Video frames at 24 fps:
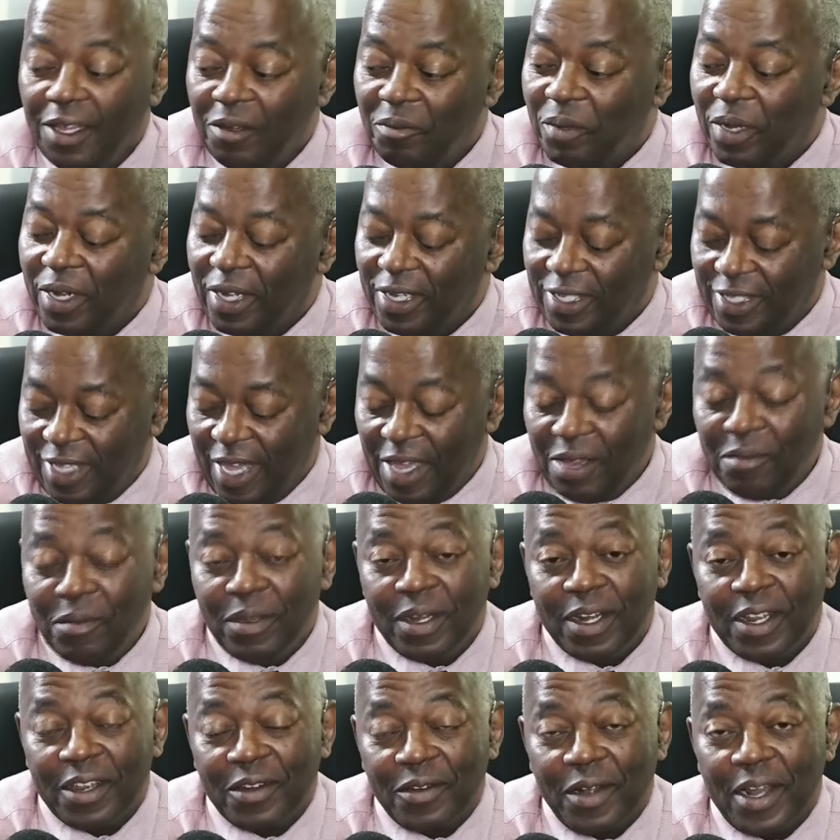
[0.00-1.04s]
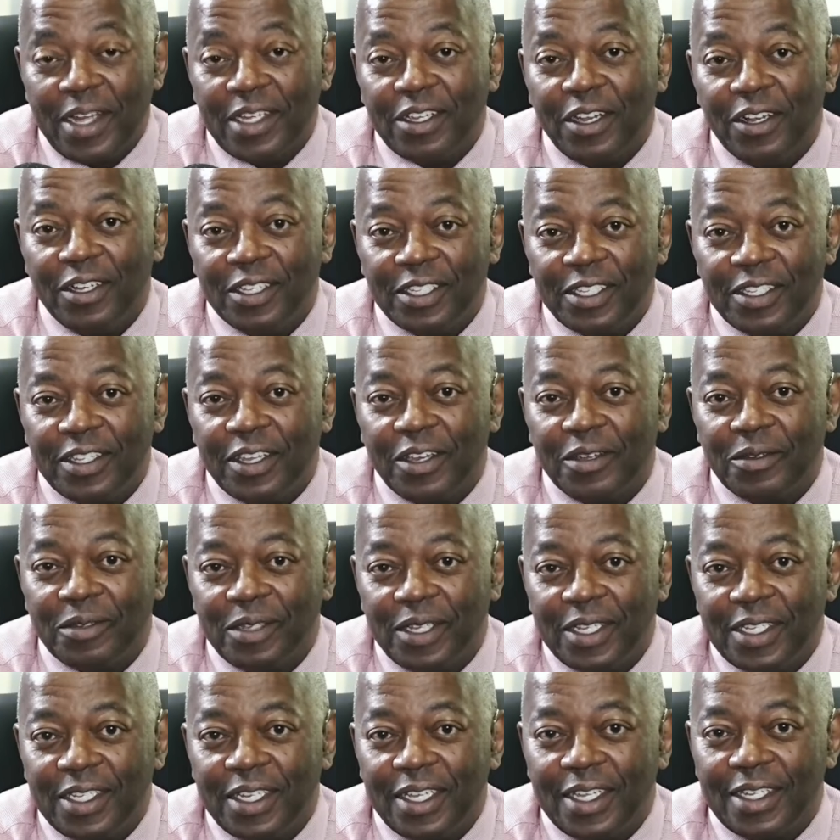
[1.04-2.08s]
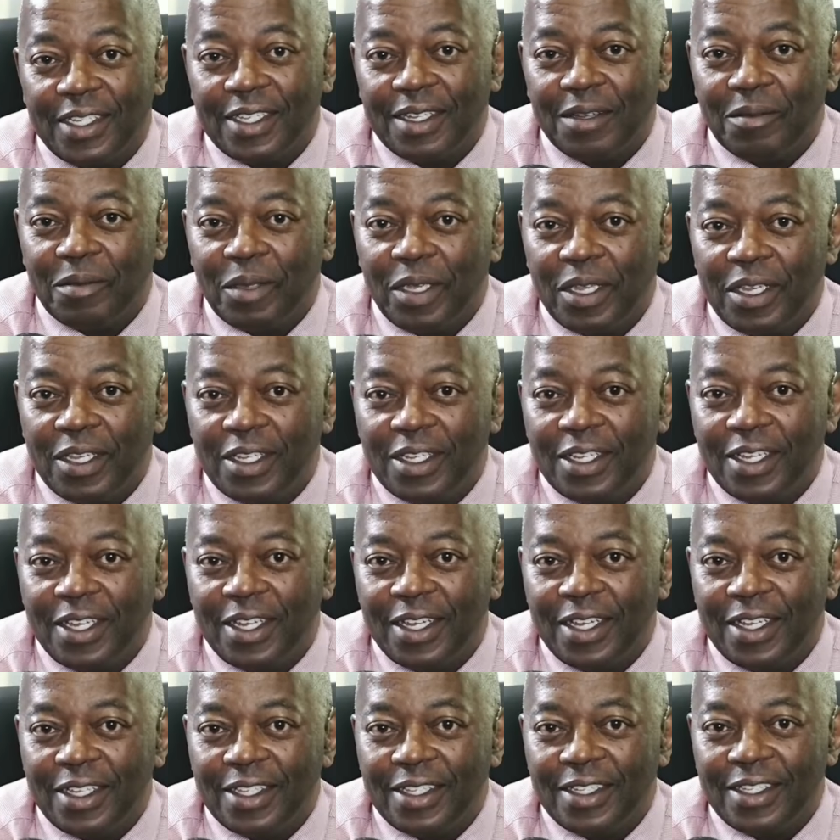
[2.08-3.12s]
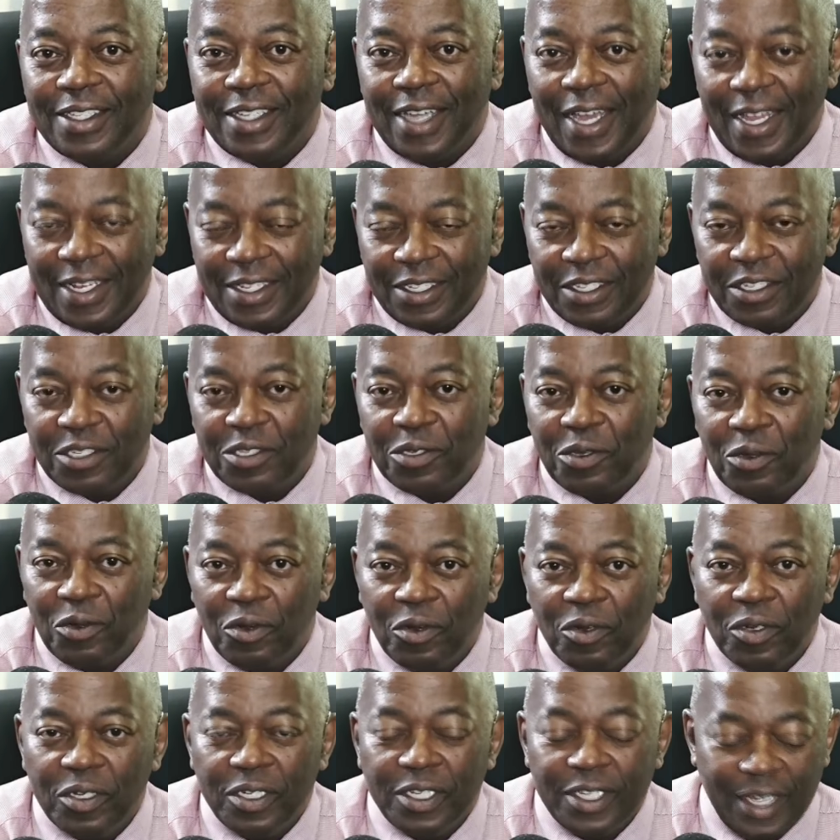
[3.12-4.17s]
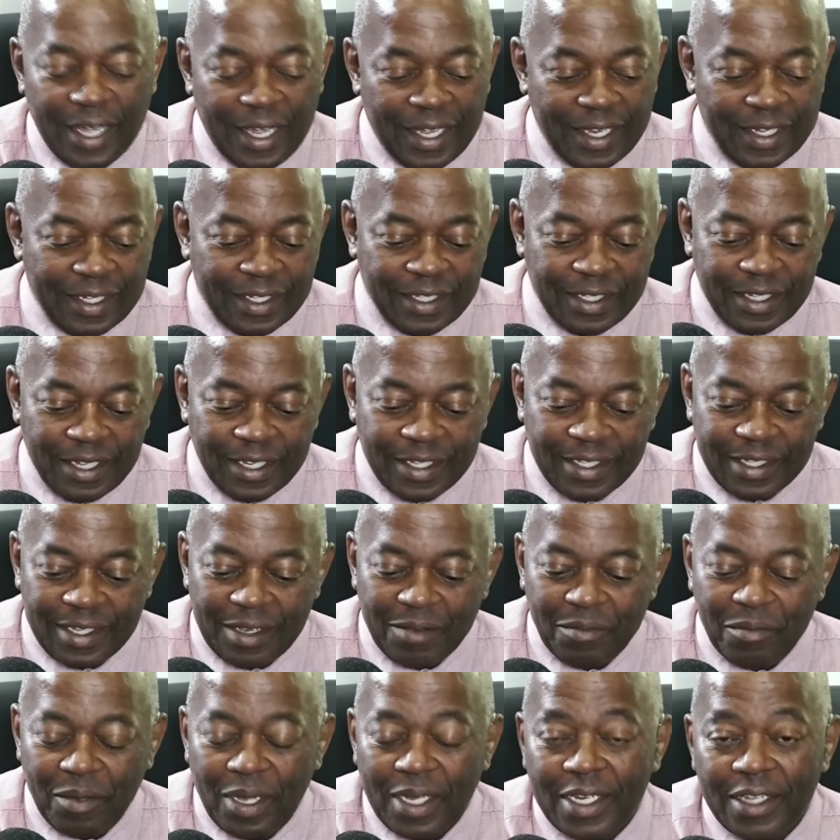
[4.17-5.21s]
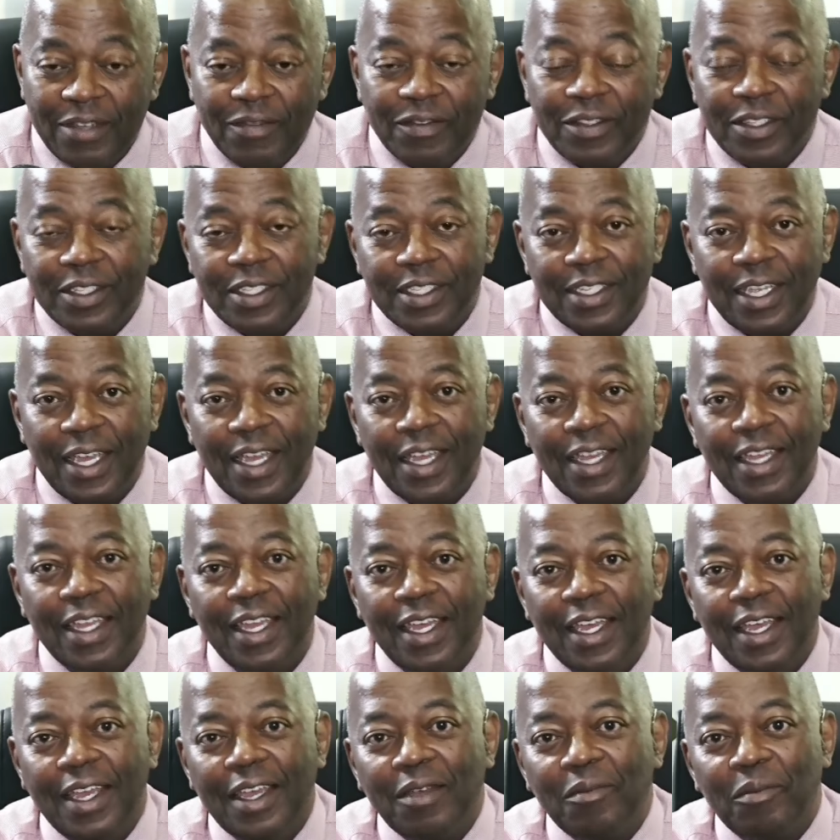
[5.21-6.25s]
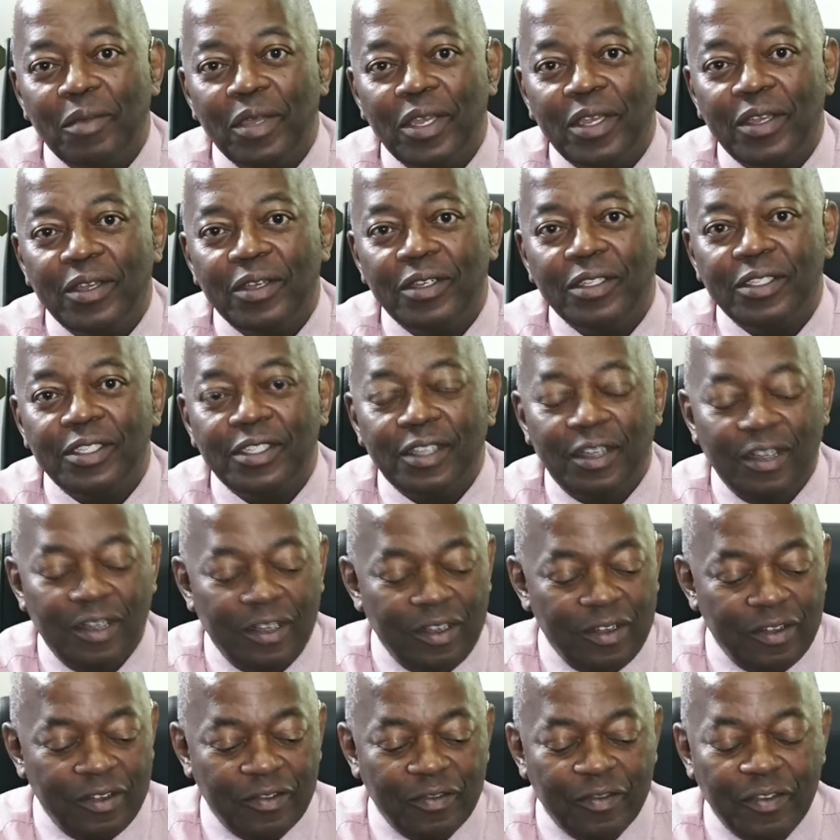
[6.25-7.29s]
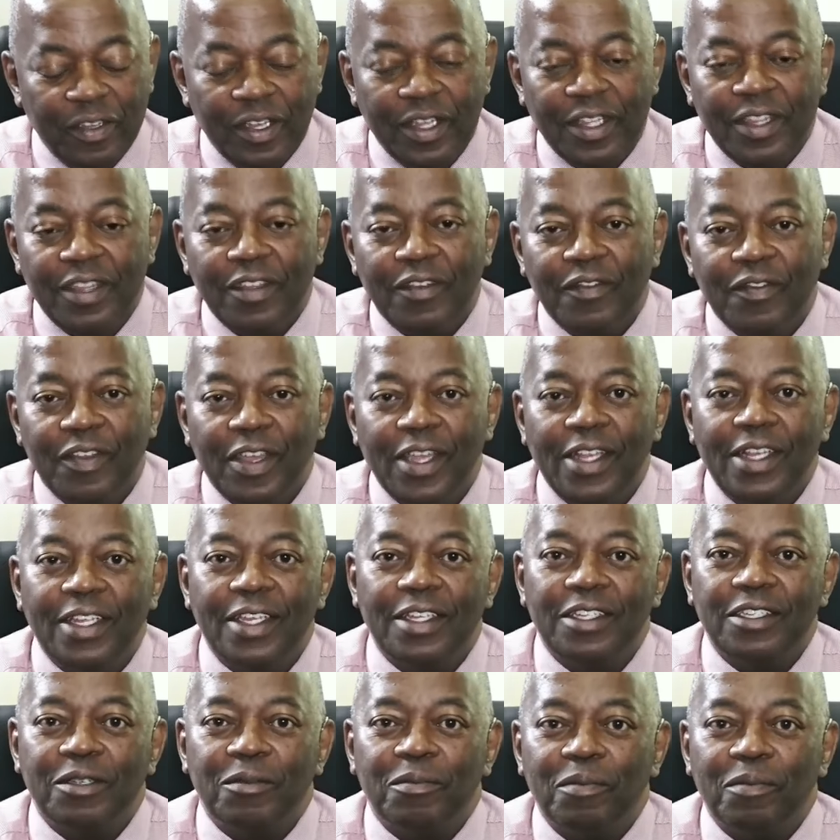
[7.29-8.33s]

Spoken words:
But it came at a great cost, though, didn't it? I mean, debt soared, and some might even say because of the failure to